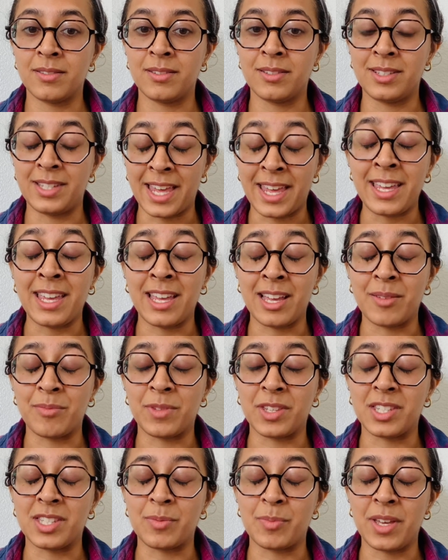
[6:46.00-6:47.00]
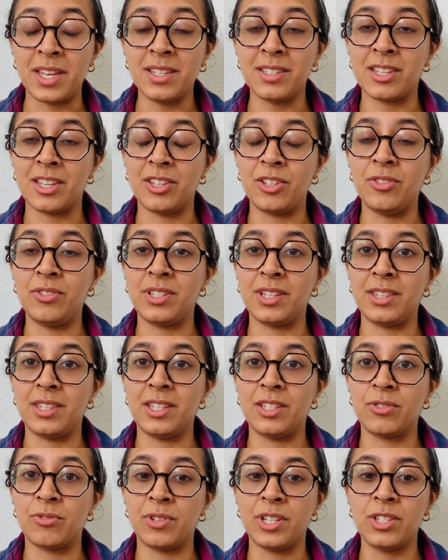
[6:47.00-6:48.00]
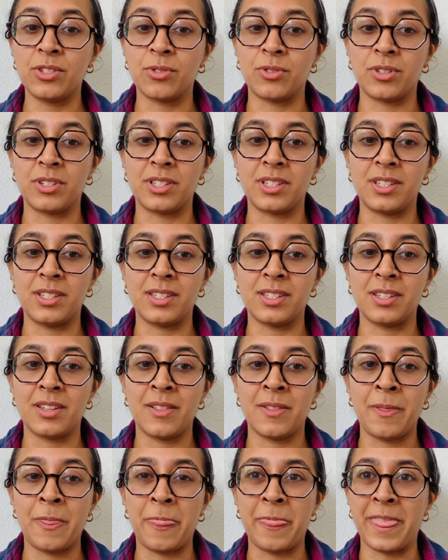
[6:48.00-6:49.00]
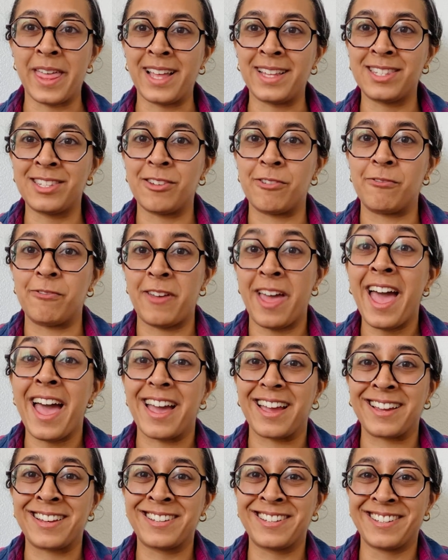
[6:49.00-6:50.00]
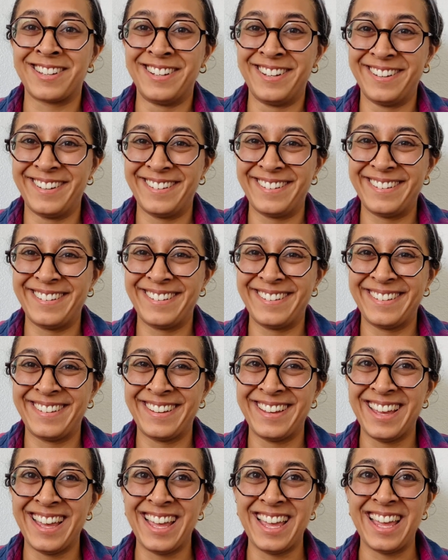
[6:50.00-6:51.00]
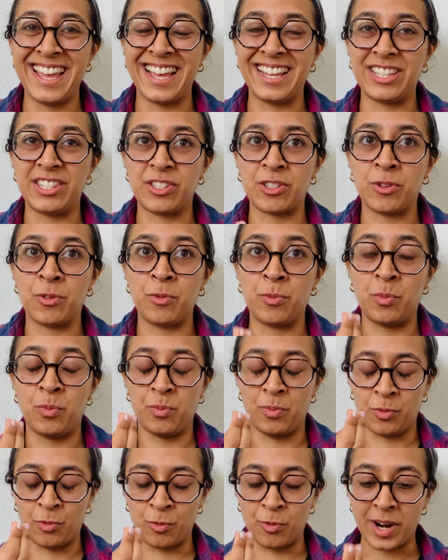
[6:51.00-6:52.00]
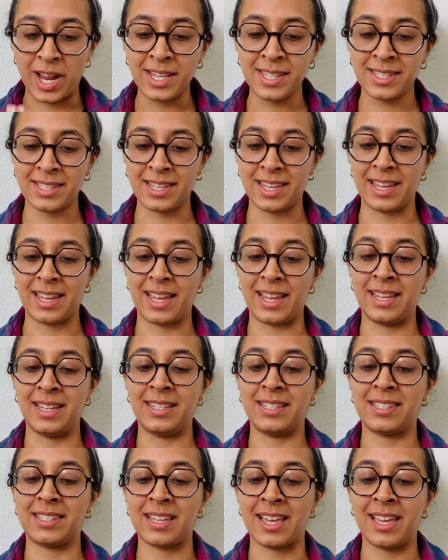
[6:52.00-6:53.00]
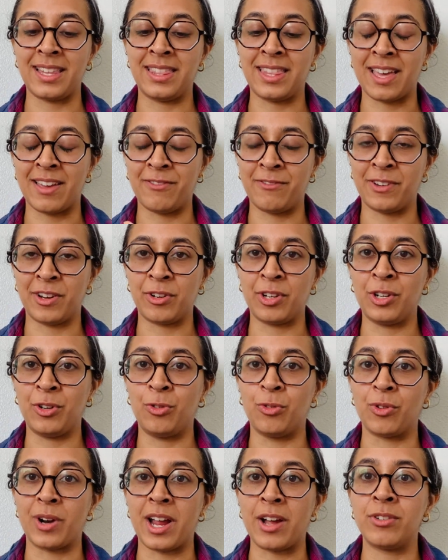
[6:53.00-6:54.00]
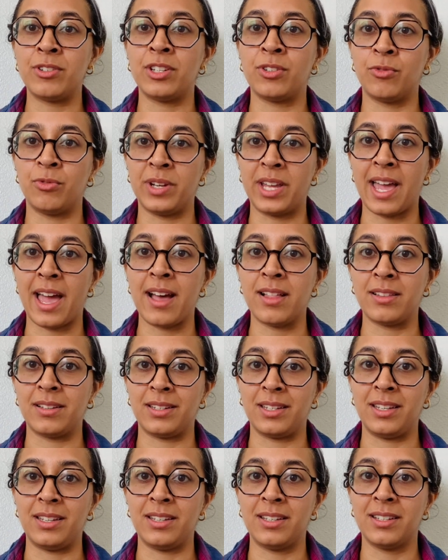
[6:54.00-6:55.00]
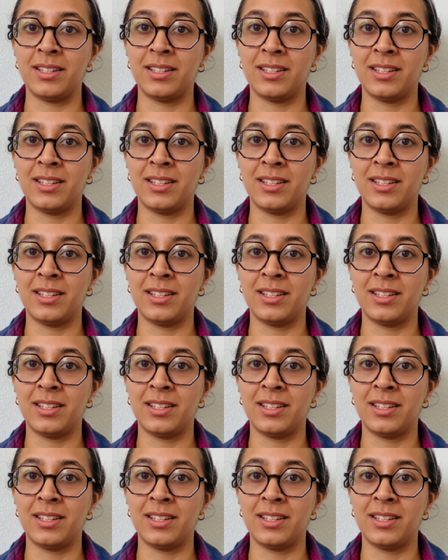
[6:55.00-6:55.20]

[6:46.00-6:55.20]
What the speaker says: taking up the space and using these resources. That's a fact. And so resting inside that very grounded reality